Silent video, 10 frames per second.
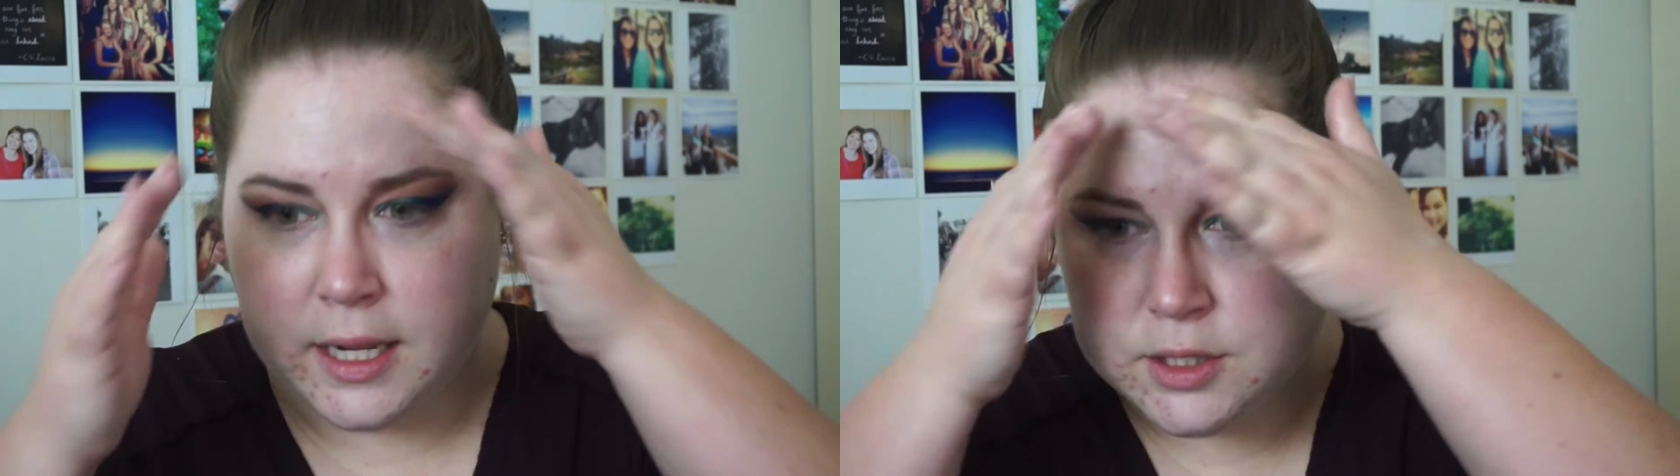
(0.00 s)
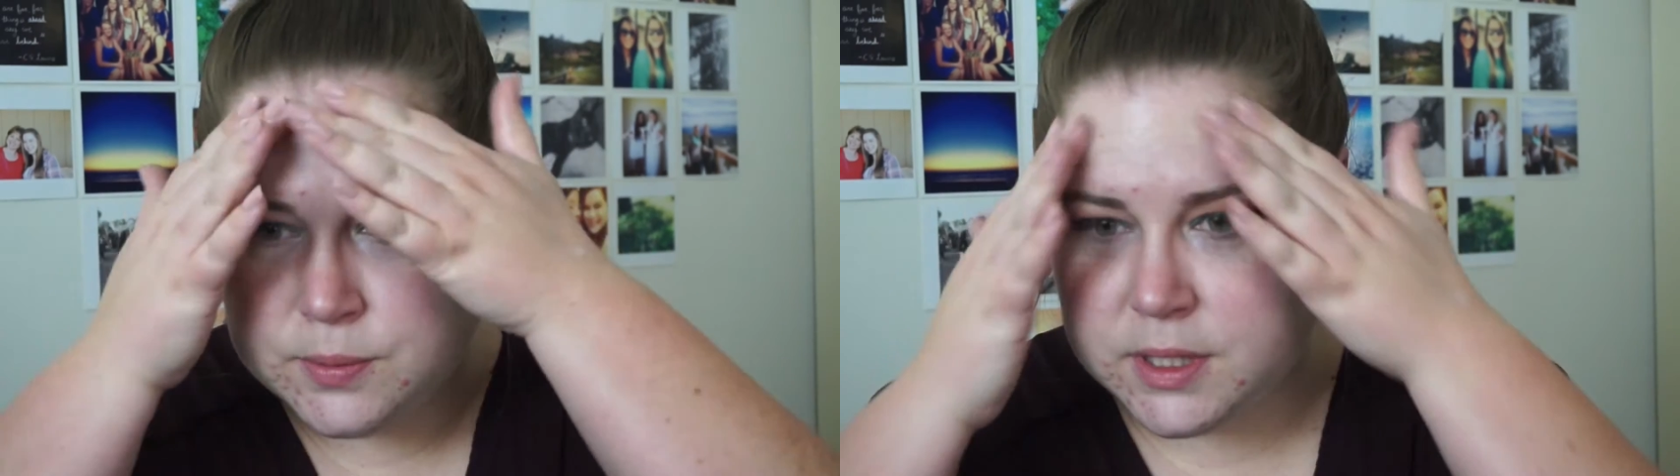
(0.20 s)

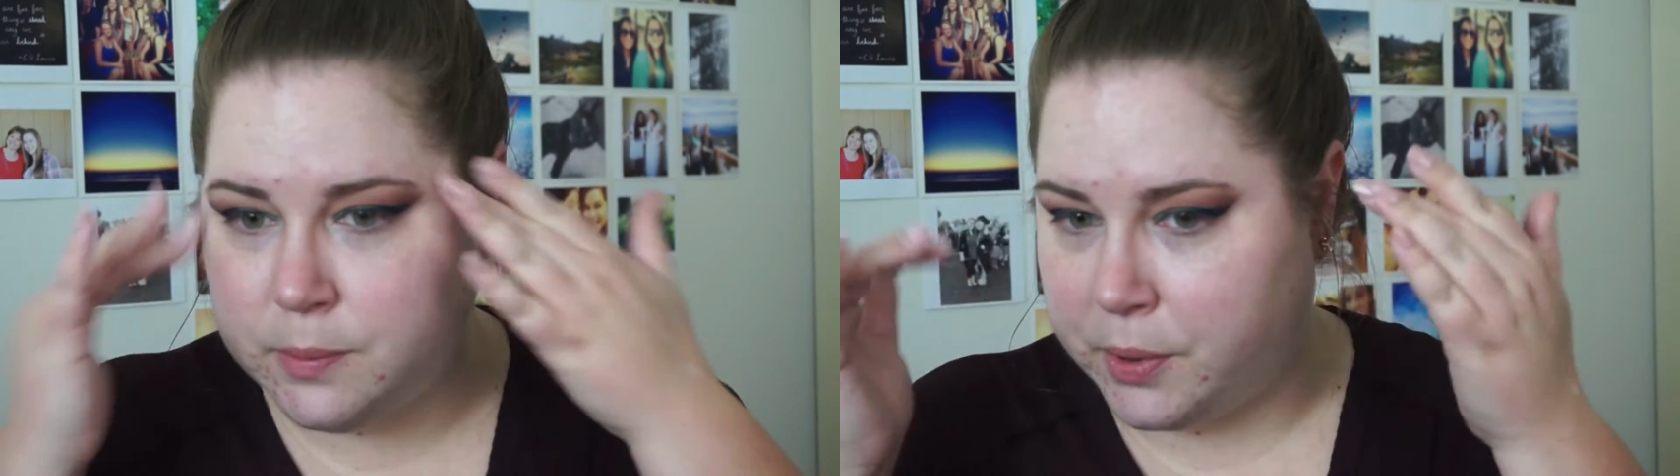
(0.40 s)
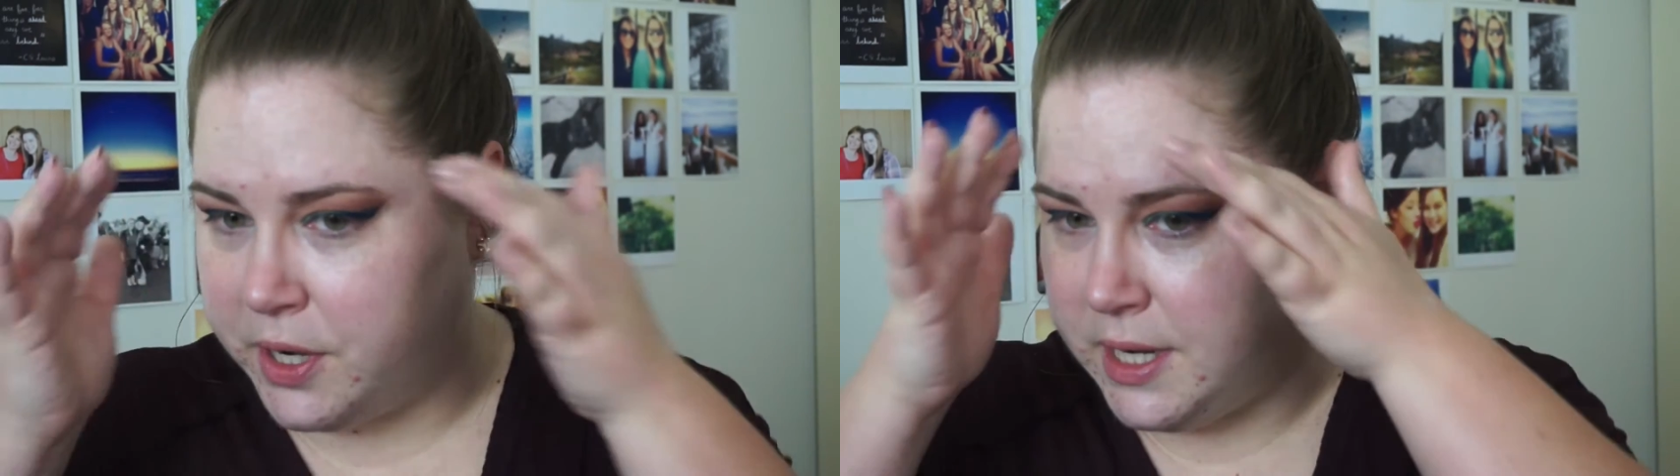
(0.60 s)
It's
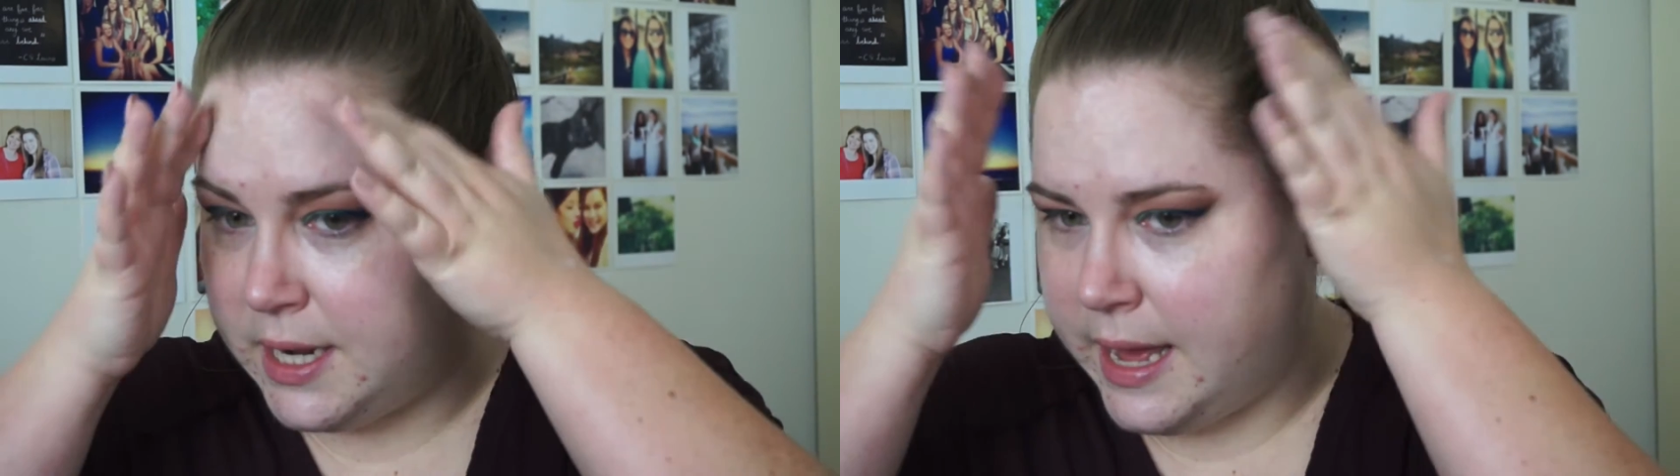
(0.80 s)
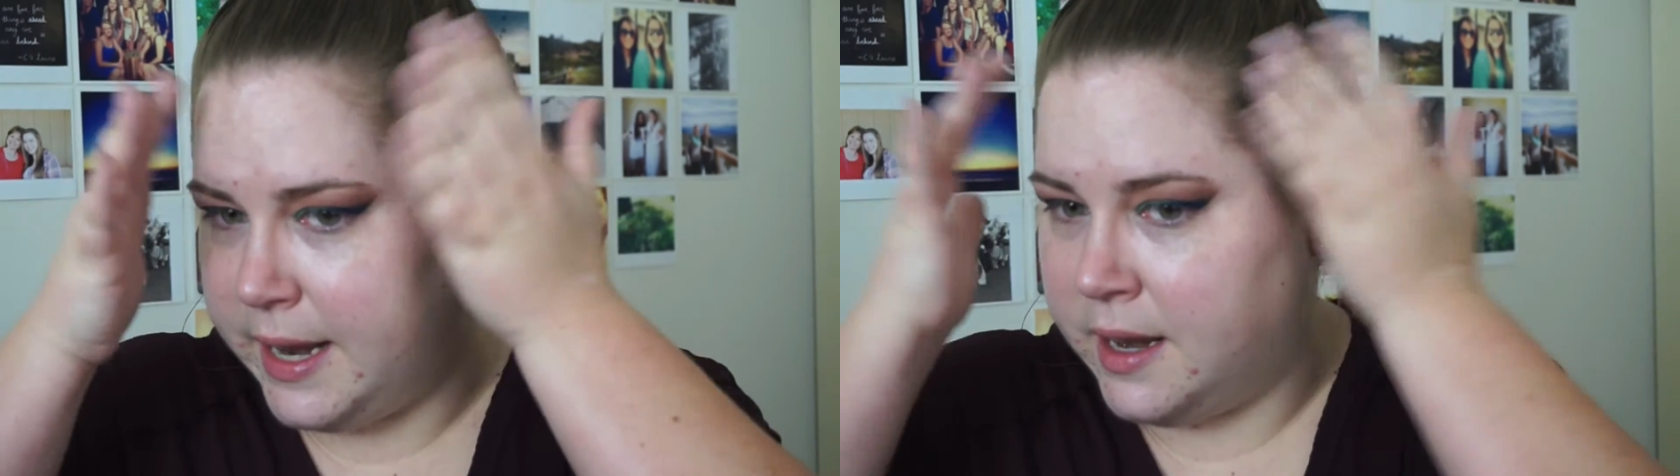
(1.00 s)
really
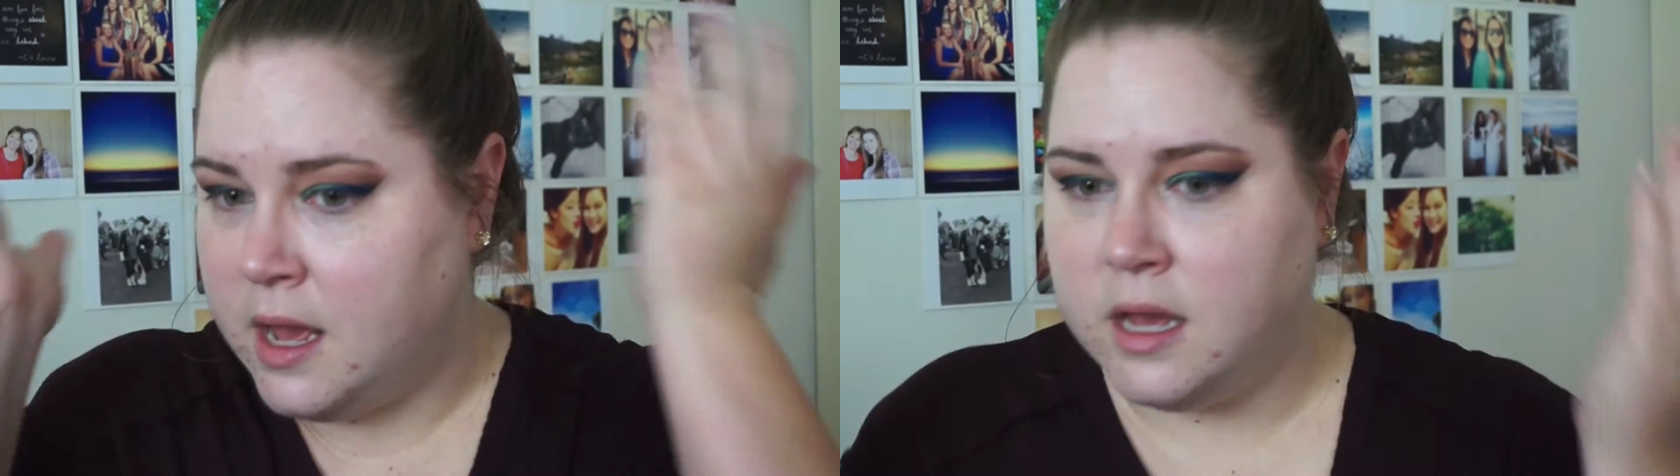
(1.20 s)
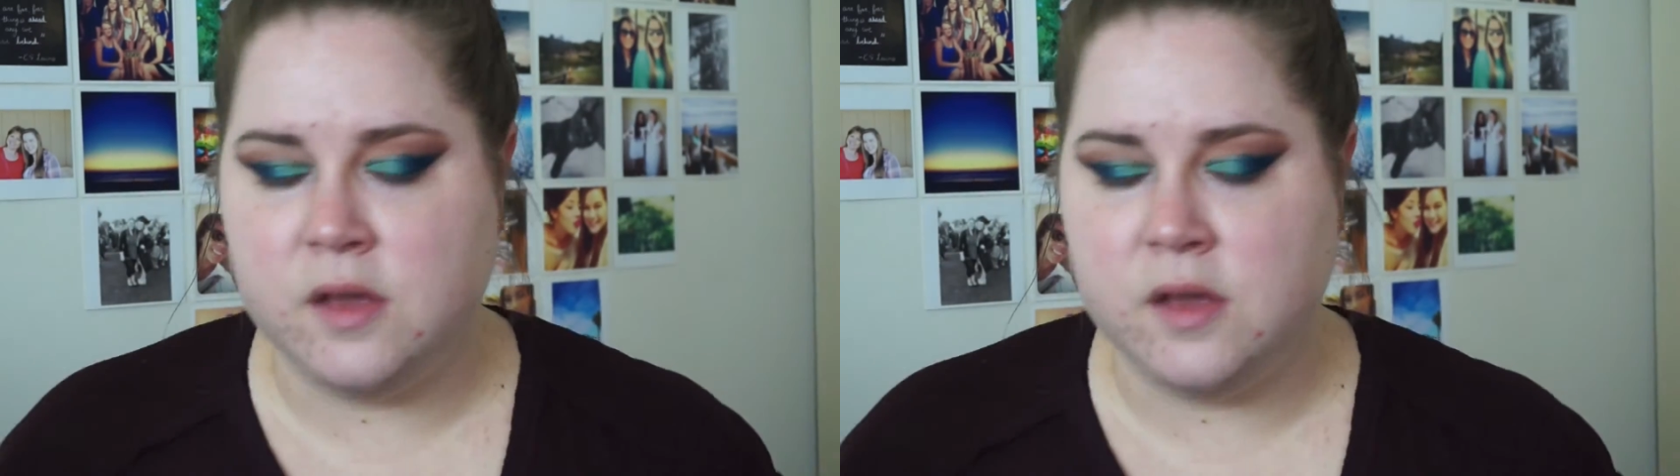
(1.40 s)
pretty, and